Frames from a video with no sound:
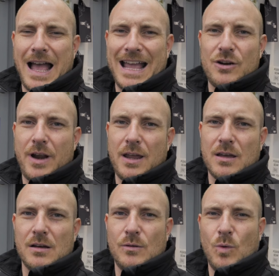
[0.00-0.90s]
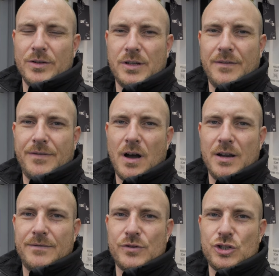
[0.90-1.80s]
Hey Greg, what do you
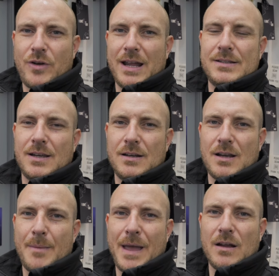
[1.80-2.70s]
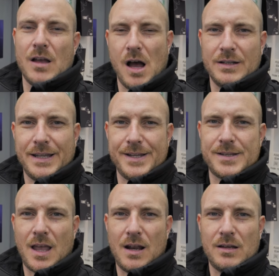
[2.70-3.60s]
find frustrating about car
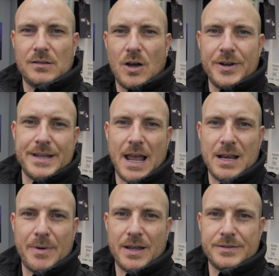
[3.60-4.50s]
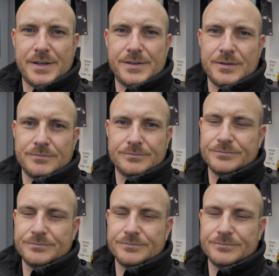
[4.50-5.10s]
detailing on a daily basis?